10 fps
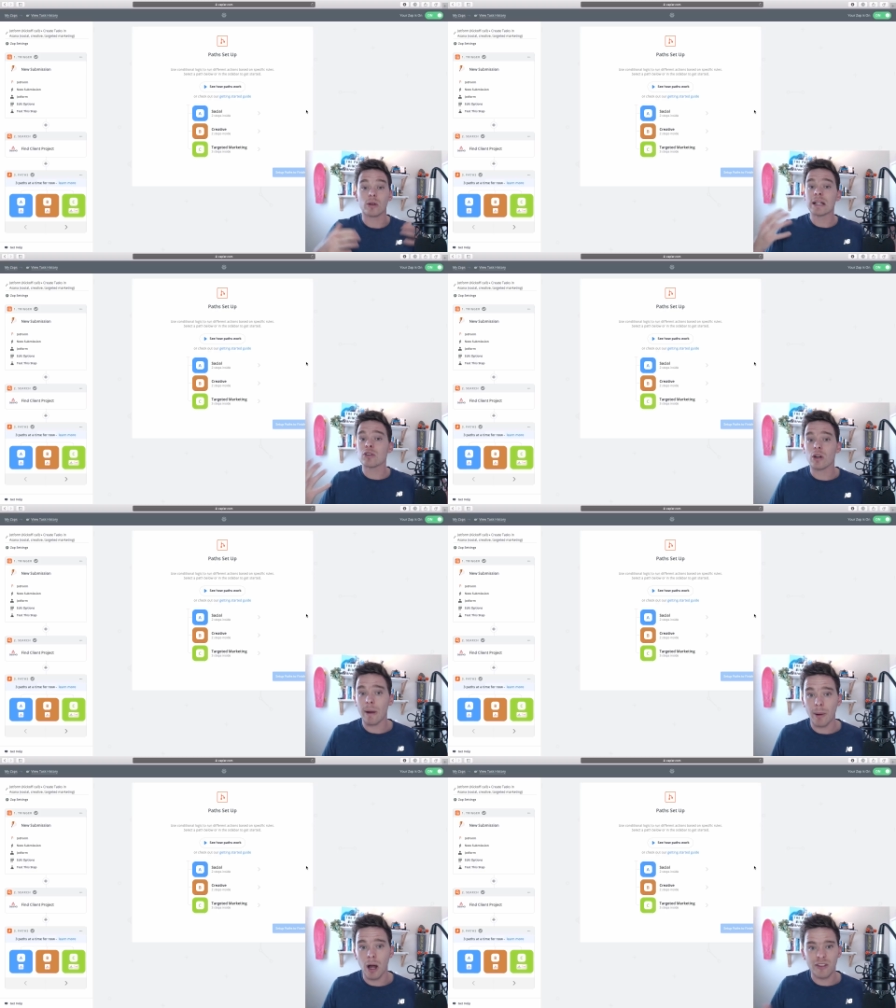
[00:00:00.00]
let's talk
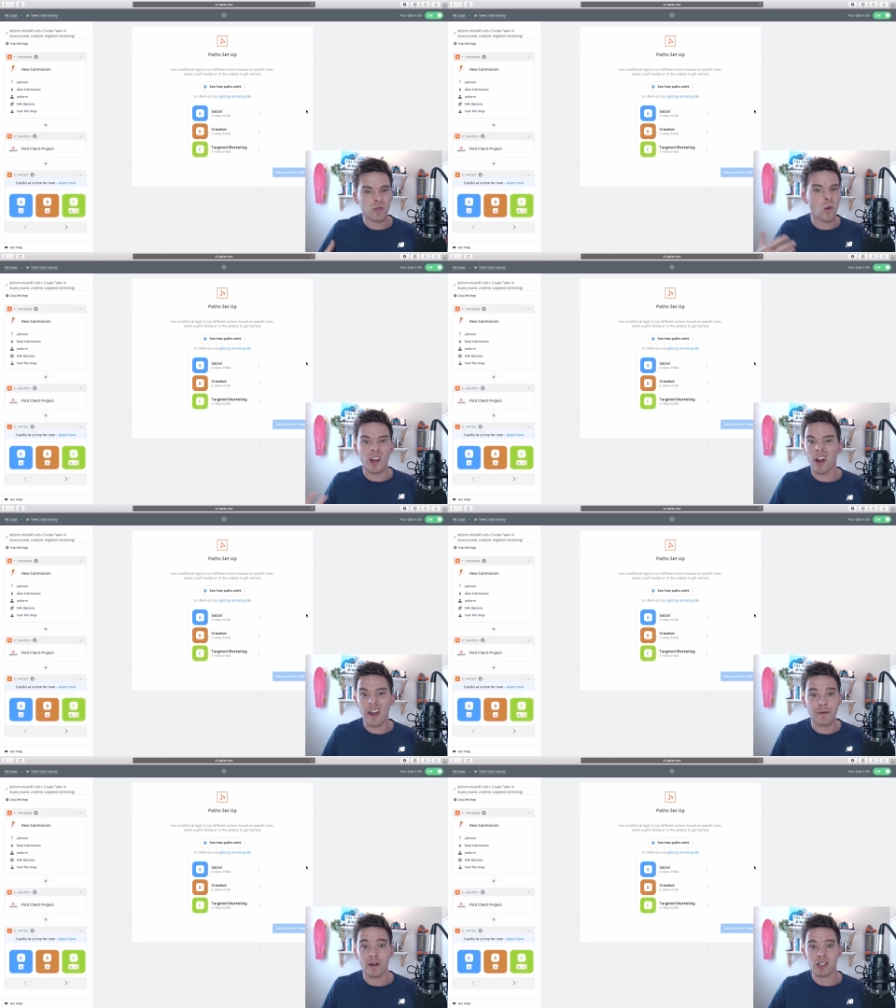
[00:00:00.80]
about paths. What are
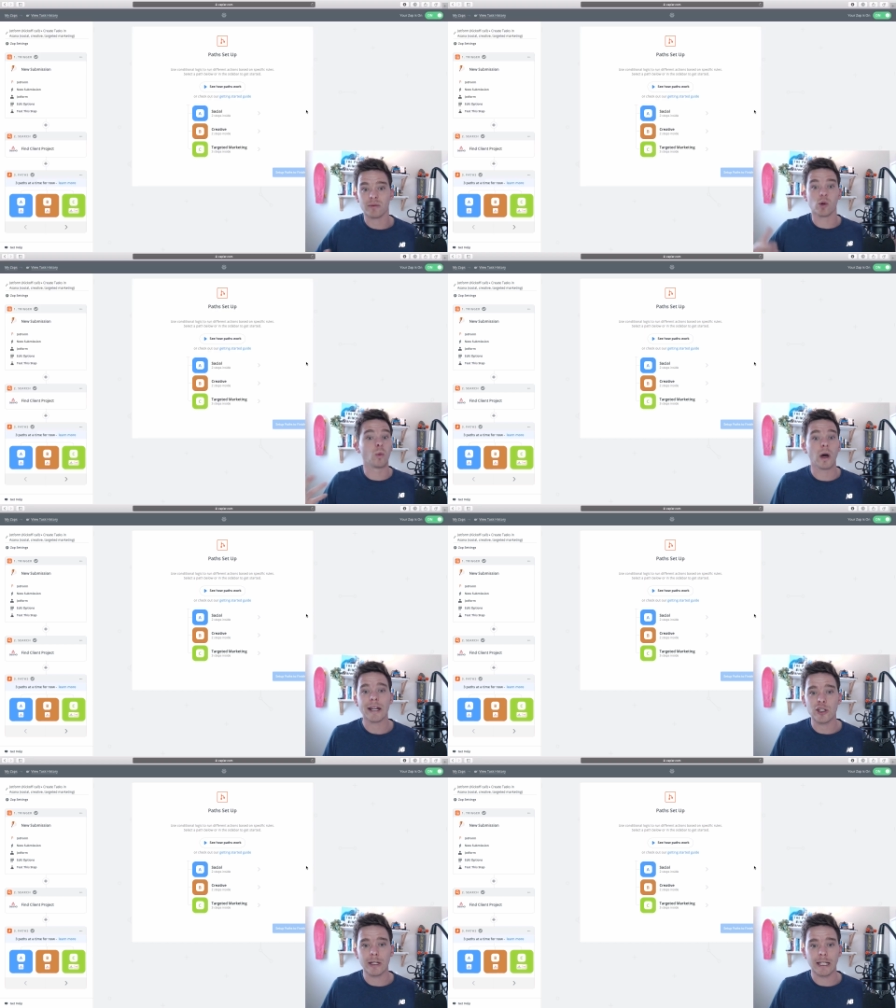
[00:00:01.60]
they, first of all? Why
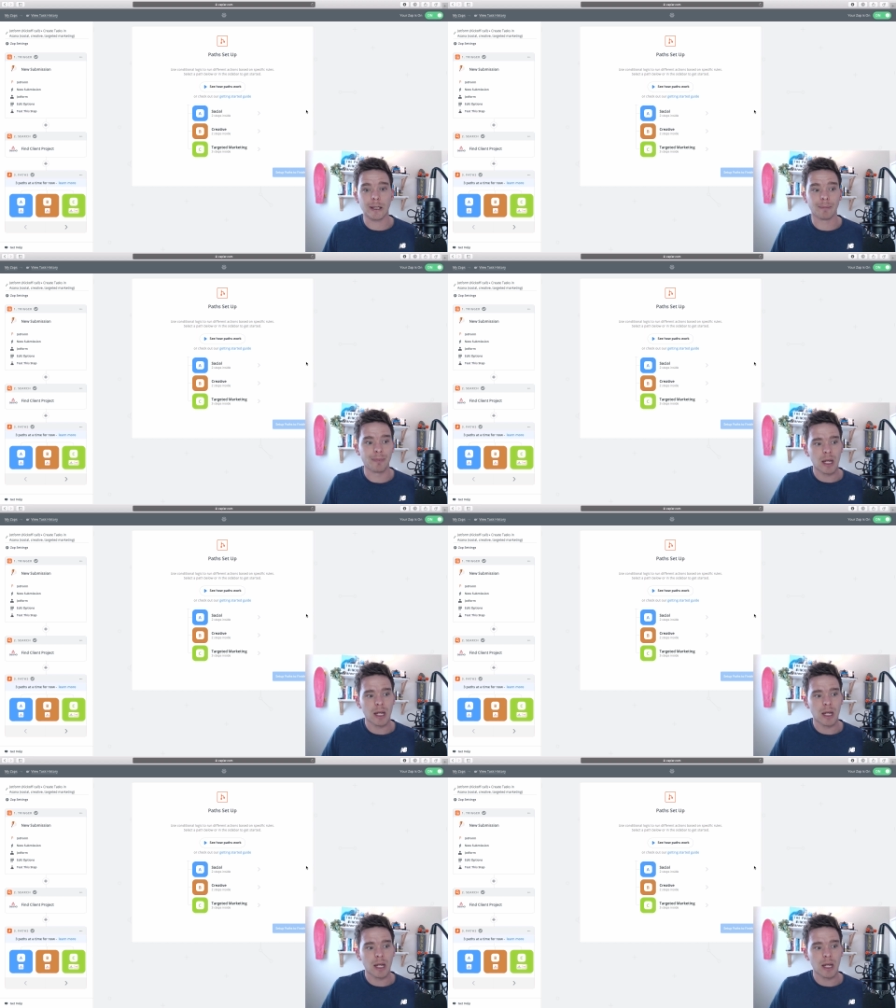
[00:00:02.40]
do you need them?